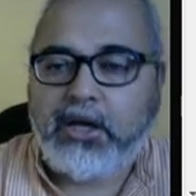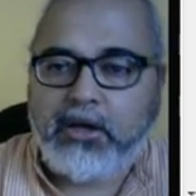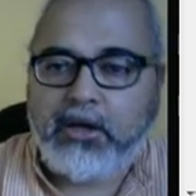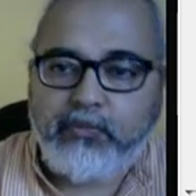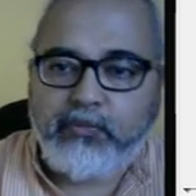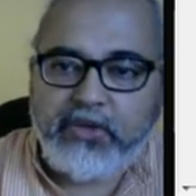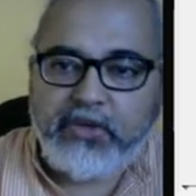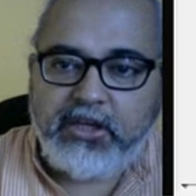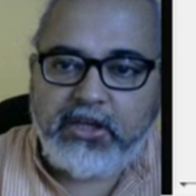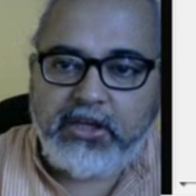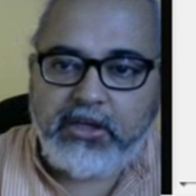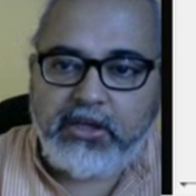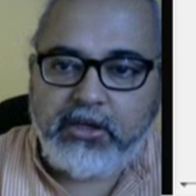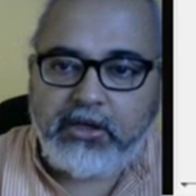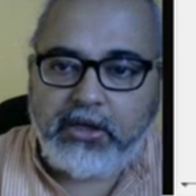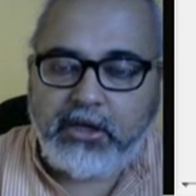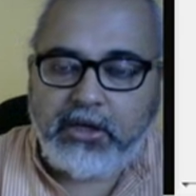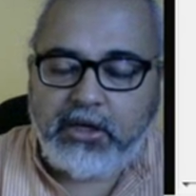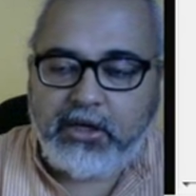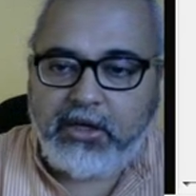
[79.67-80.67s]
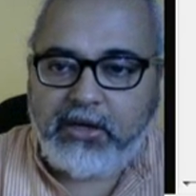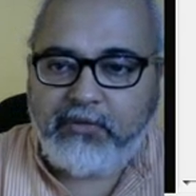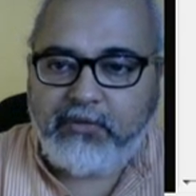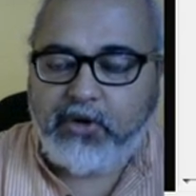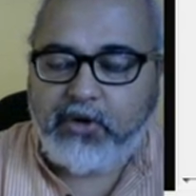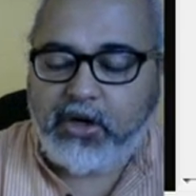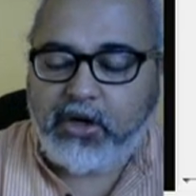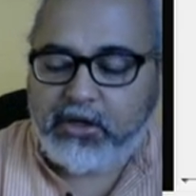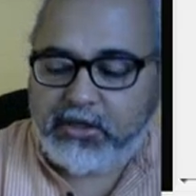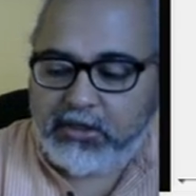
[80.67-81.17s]
We have
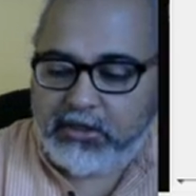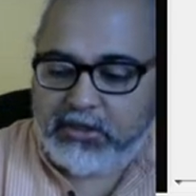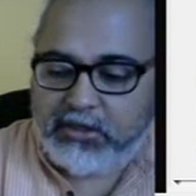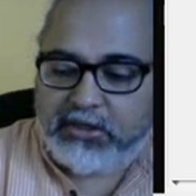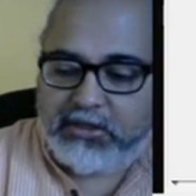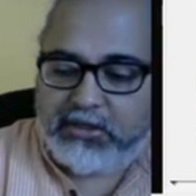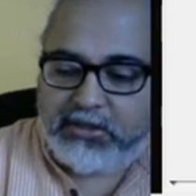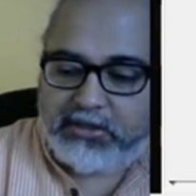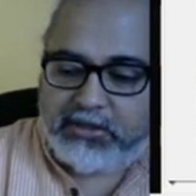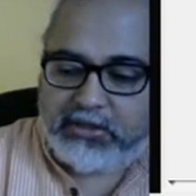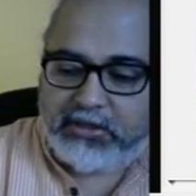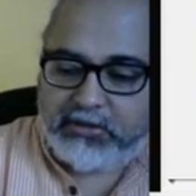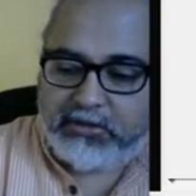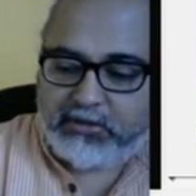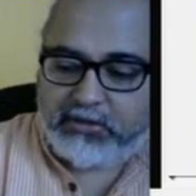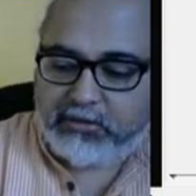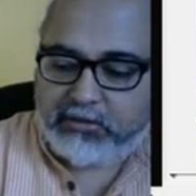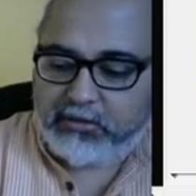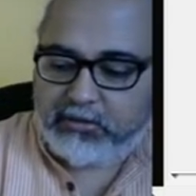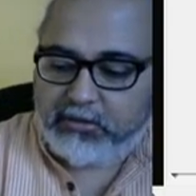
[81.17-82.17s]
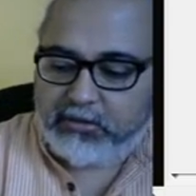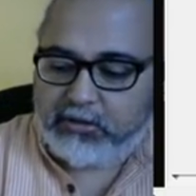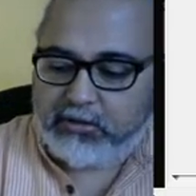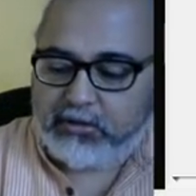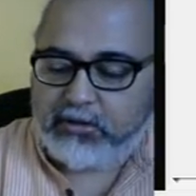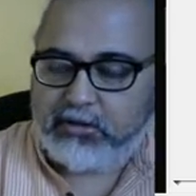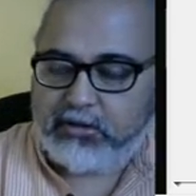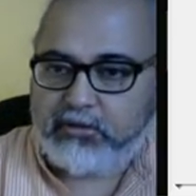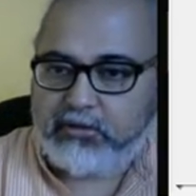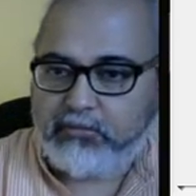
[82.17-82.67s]
not learned
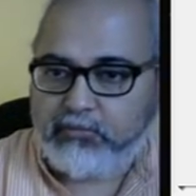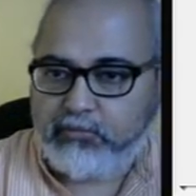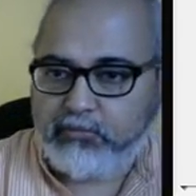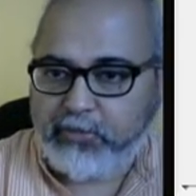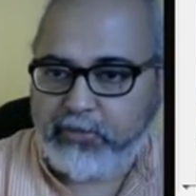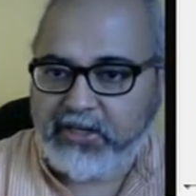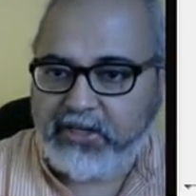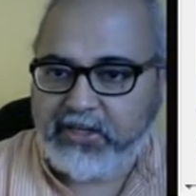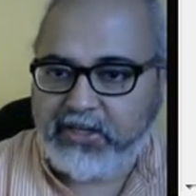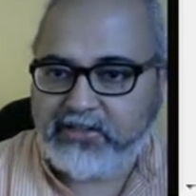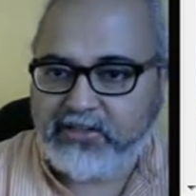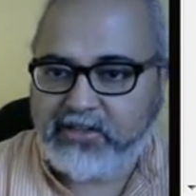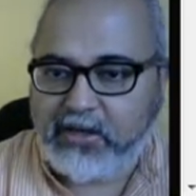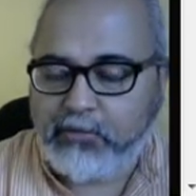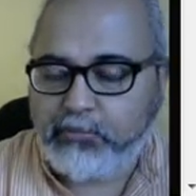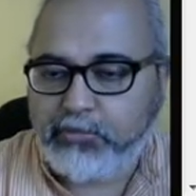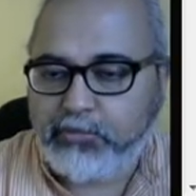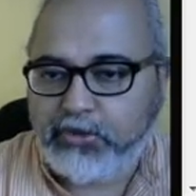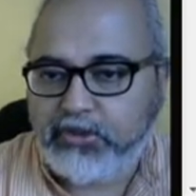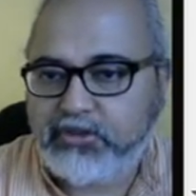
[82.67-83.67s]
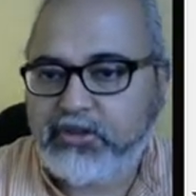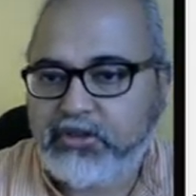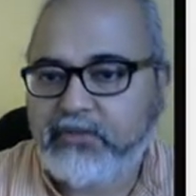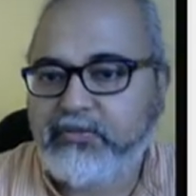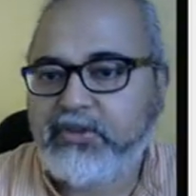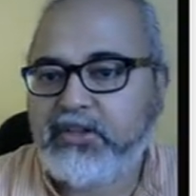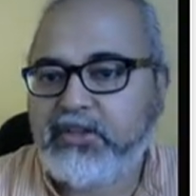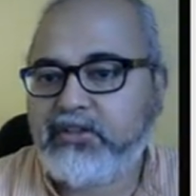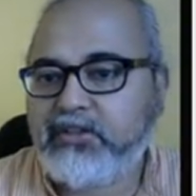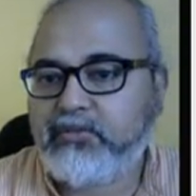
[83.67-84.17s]
many examples of
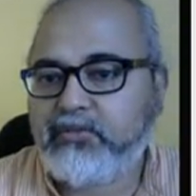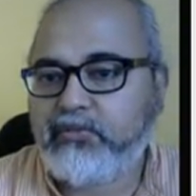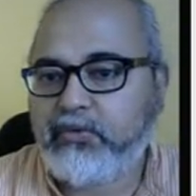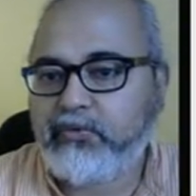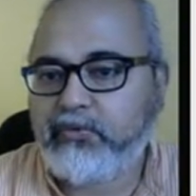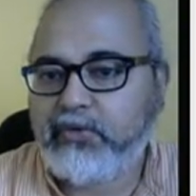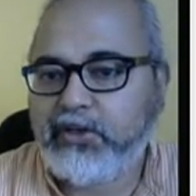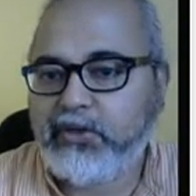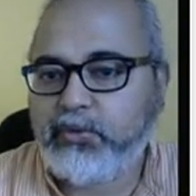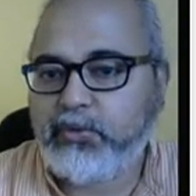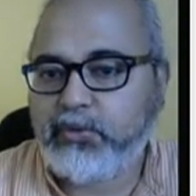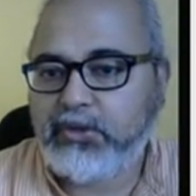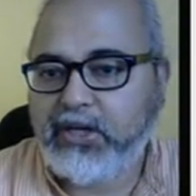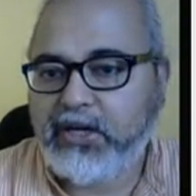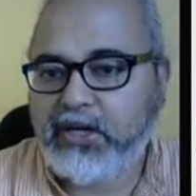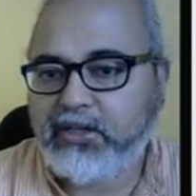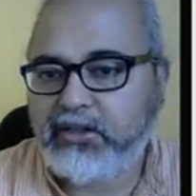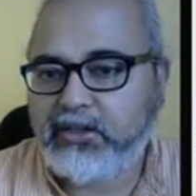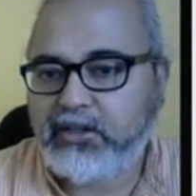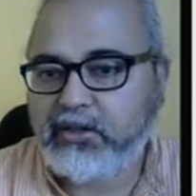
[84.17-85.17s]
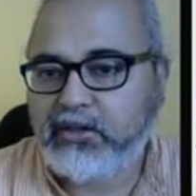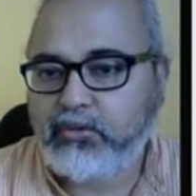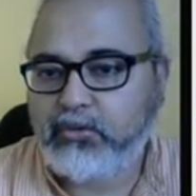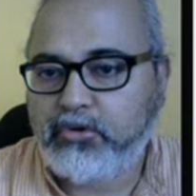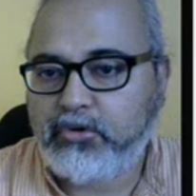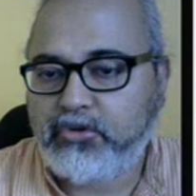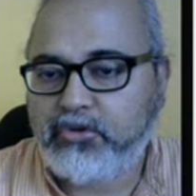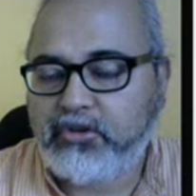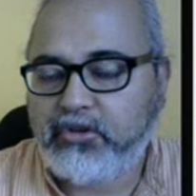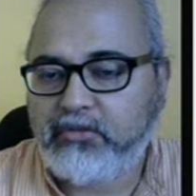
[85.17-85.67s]
this. We will do that in the
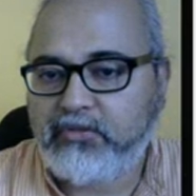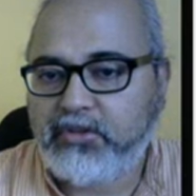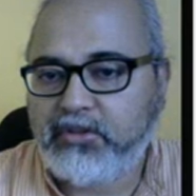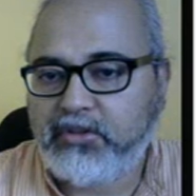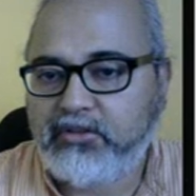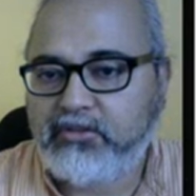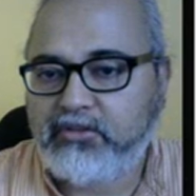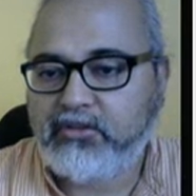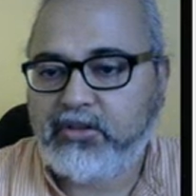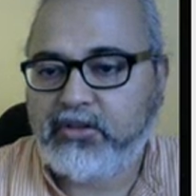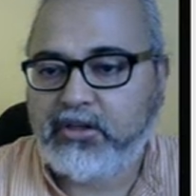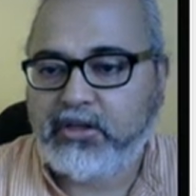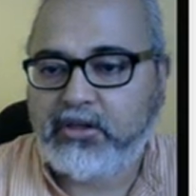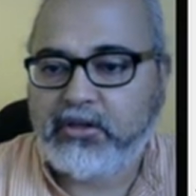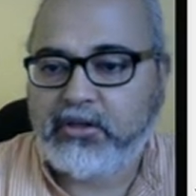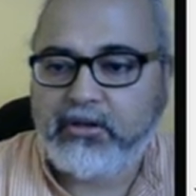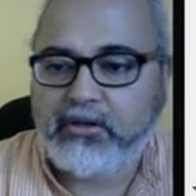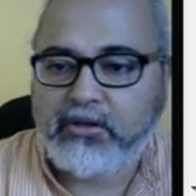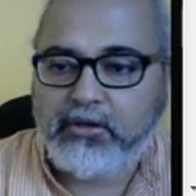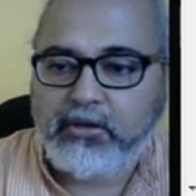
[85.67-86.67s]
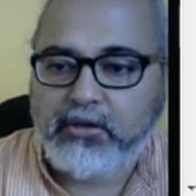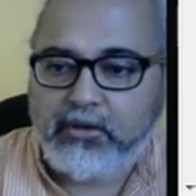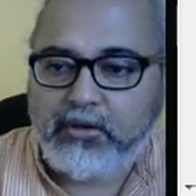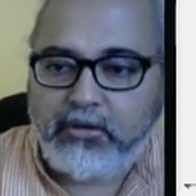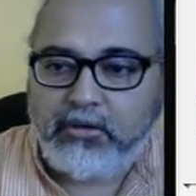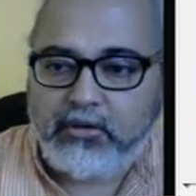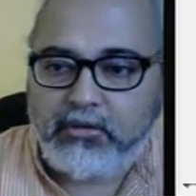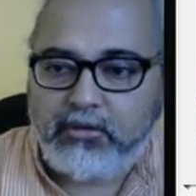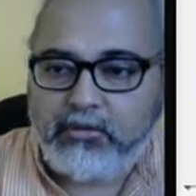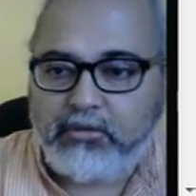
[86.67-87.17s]
course of this
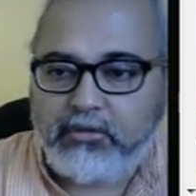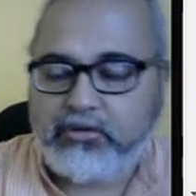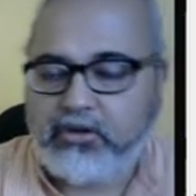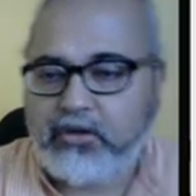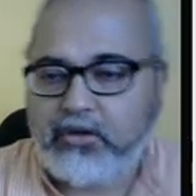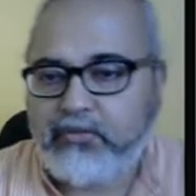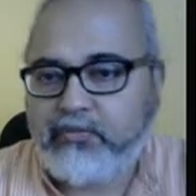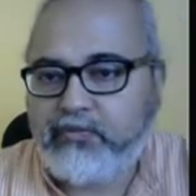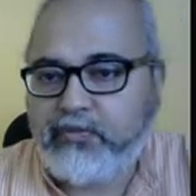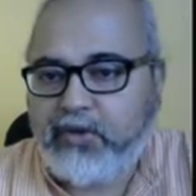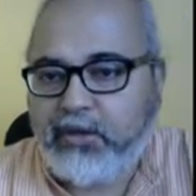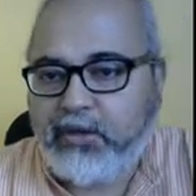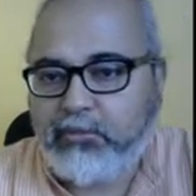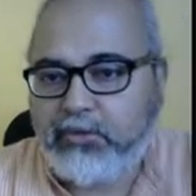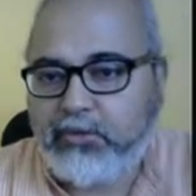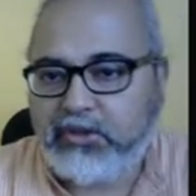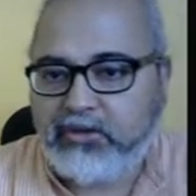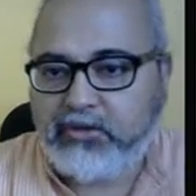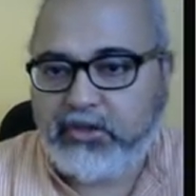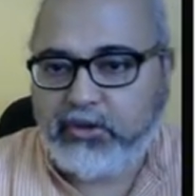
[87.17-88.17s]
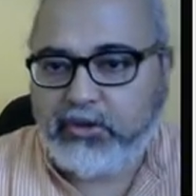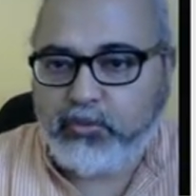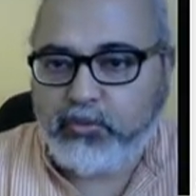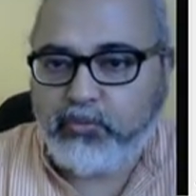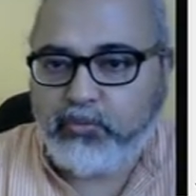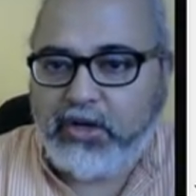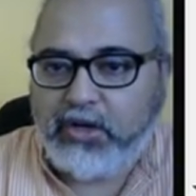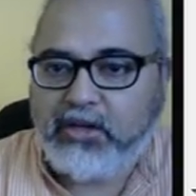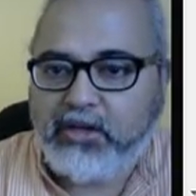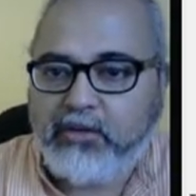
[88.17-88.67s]
course of
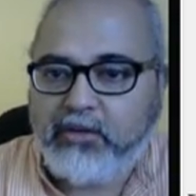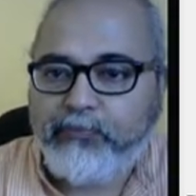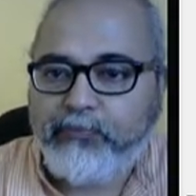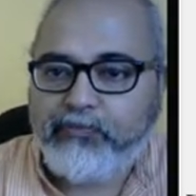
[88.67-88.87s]
ME321.